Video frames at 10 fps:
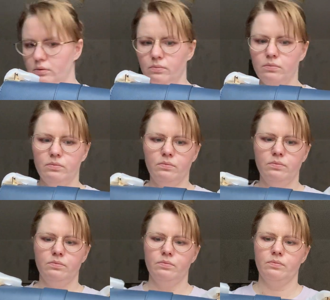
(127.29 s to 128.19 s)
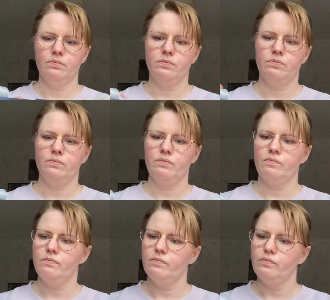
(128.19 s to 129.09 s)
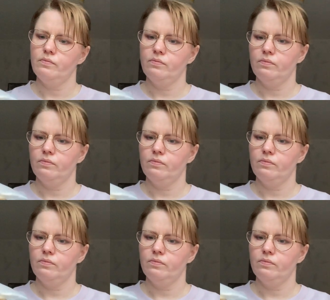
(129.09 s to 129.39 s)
No one is speaking in this clip.